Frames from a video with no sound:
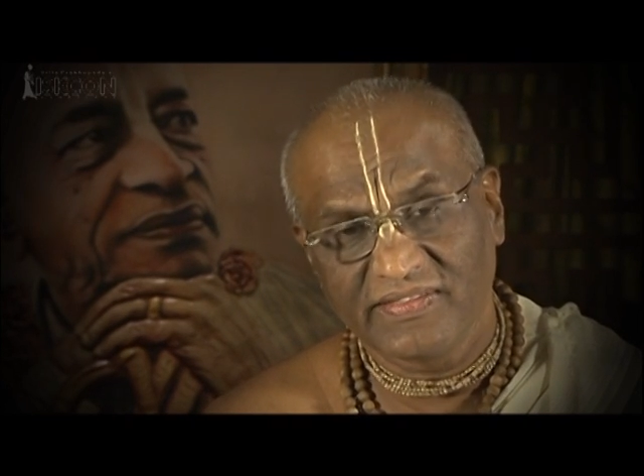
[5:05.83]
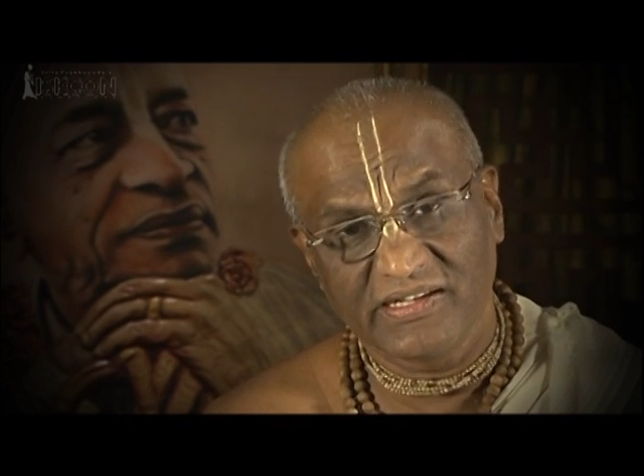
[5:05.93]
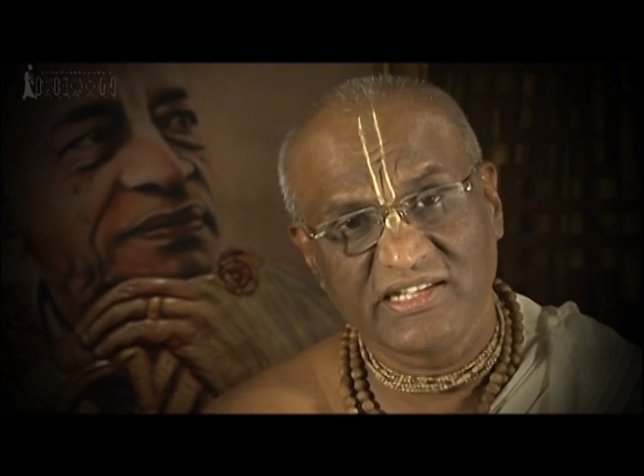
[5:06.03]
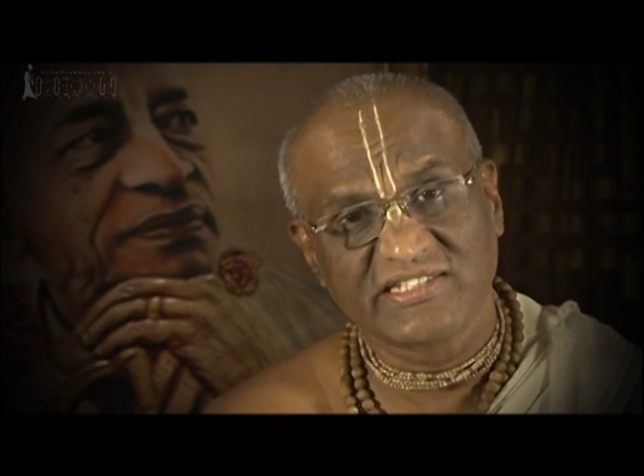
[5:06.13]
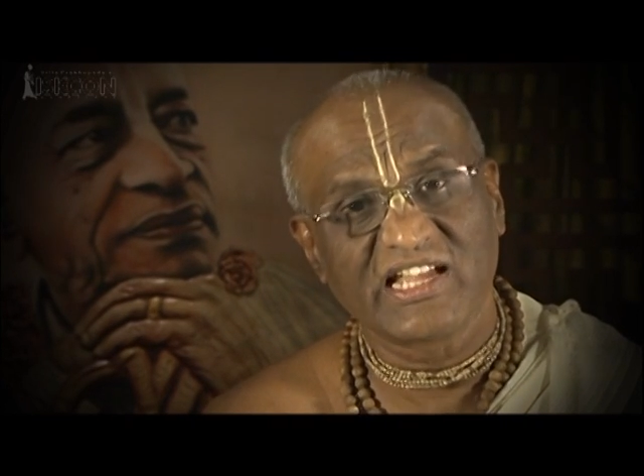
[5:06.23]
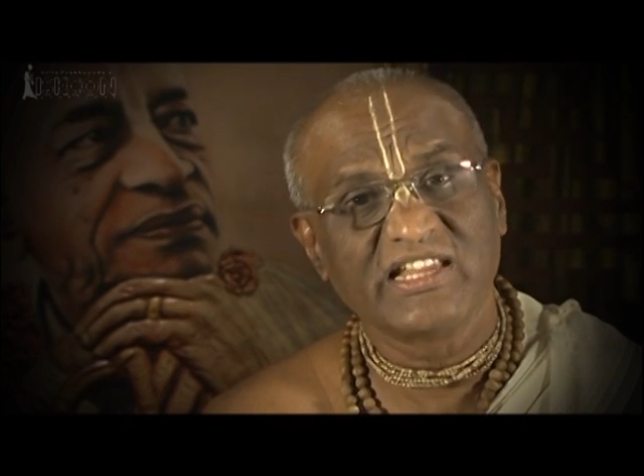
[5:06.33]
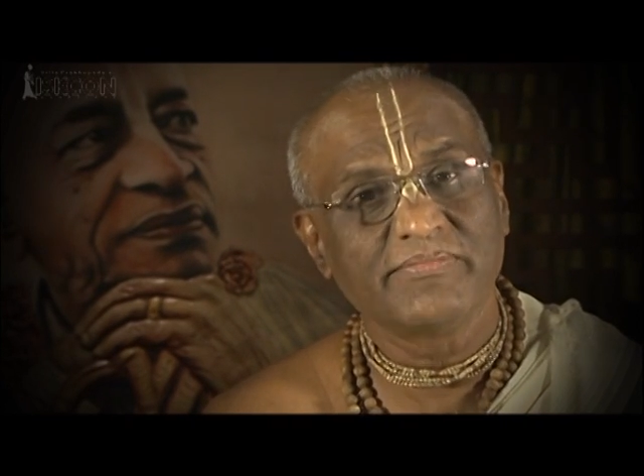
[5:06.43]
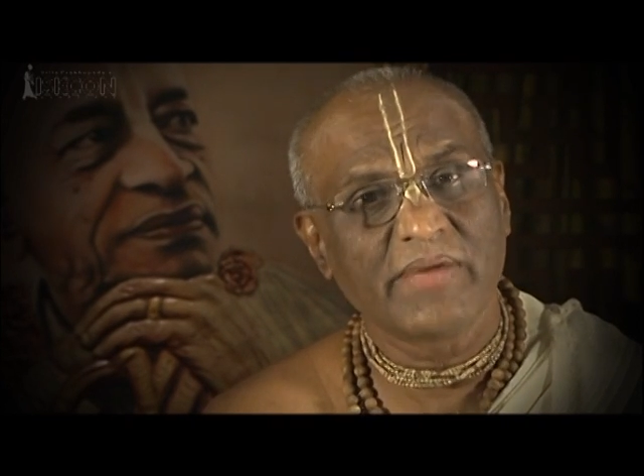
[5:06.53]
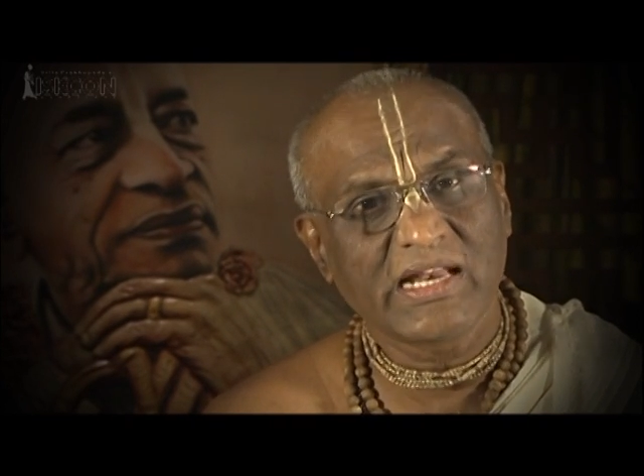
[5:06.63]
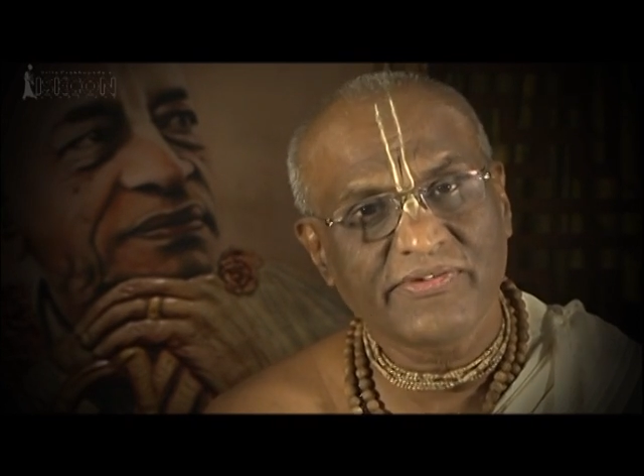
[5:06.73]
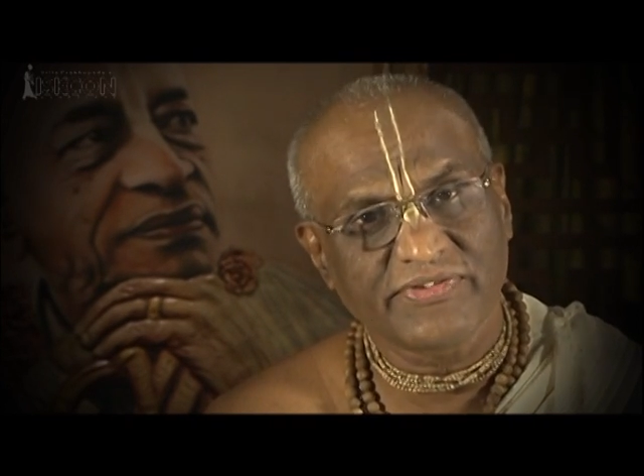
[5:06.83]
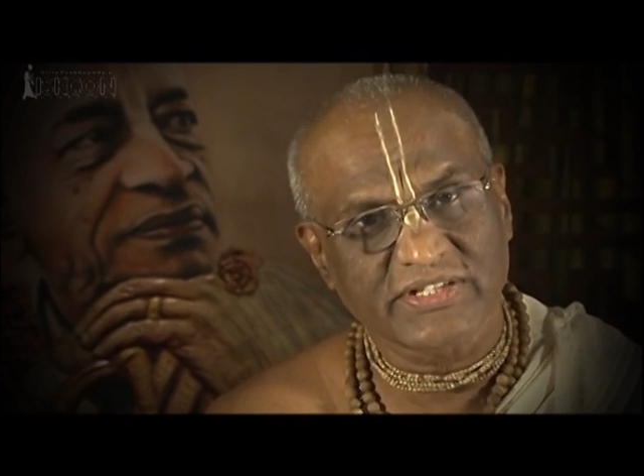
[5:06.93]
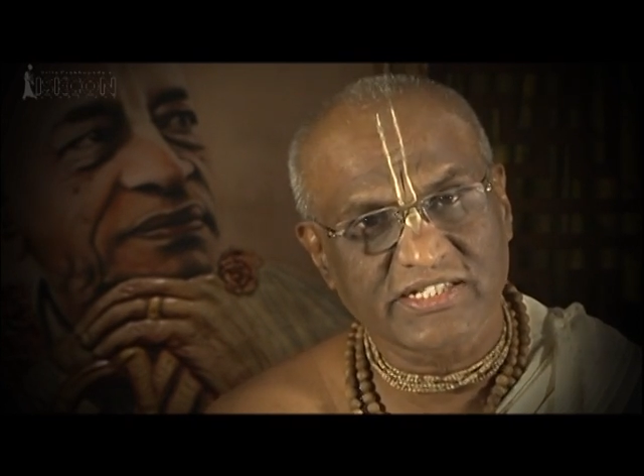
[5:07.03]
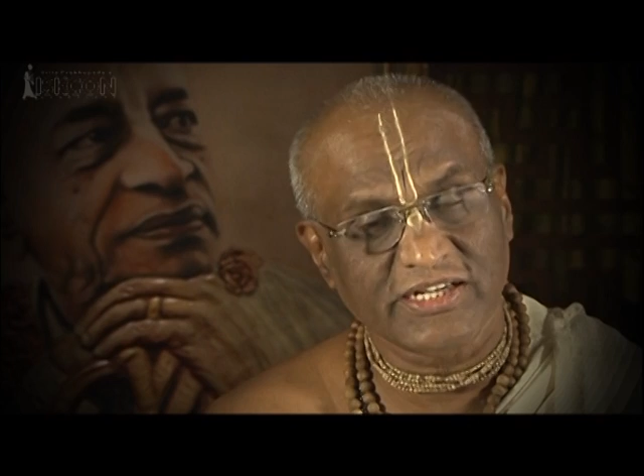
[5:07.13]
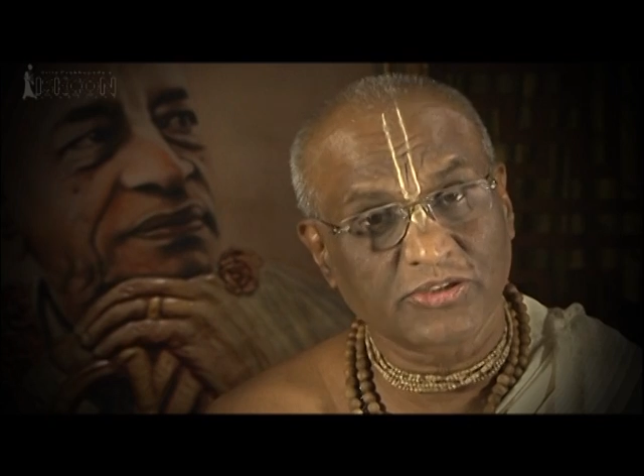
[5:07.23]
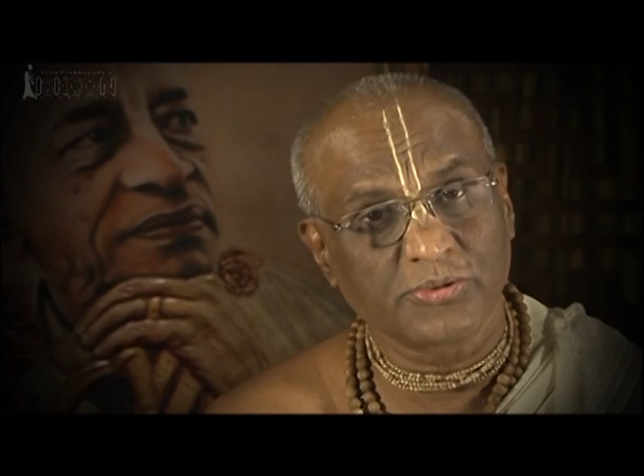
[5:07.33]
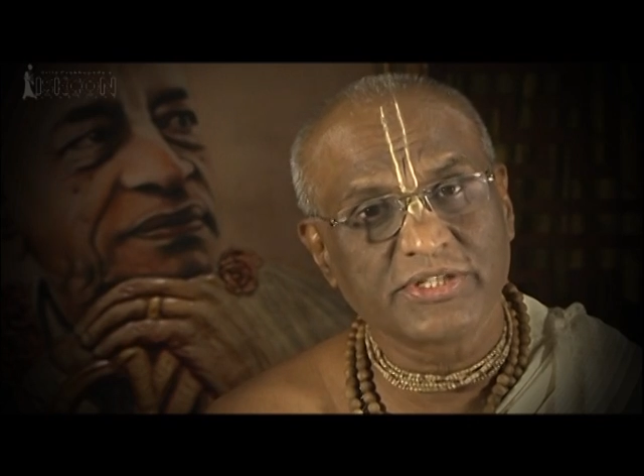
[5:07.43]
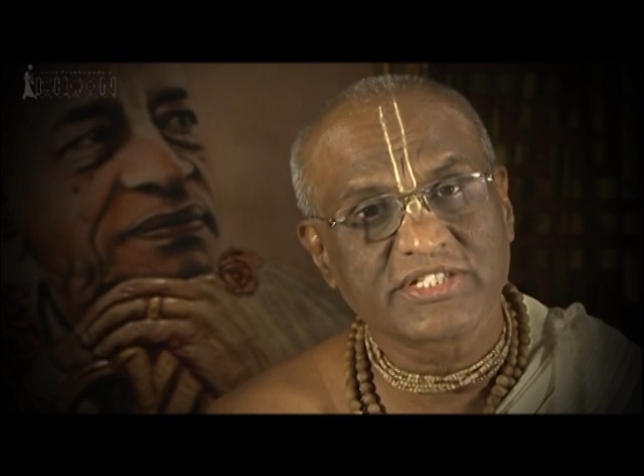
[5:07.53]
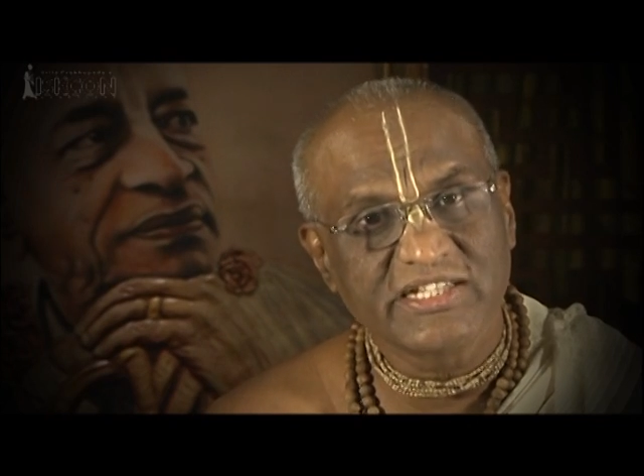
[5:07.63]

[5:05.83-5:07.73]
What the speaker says: the design manifested through his